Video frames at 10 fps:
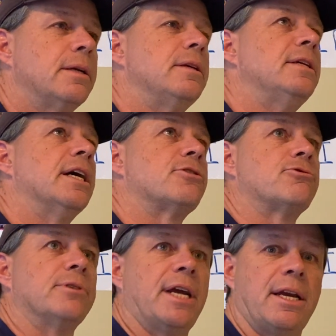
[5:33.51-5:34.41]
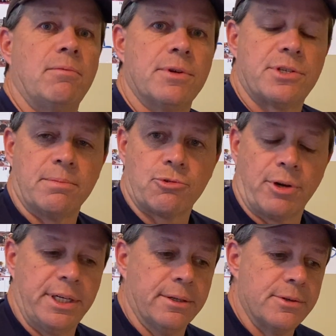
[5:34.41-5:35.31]
yesterday with some
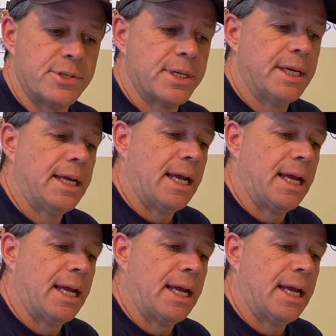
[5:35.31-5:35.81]
traders,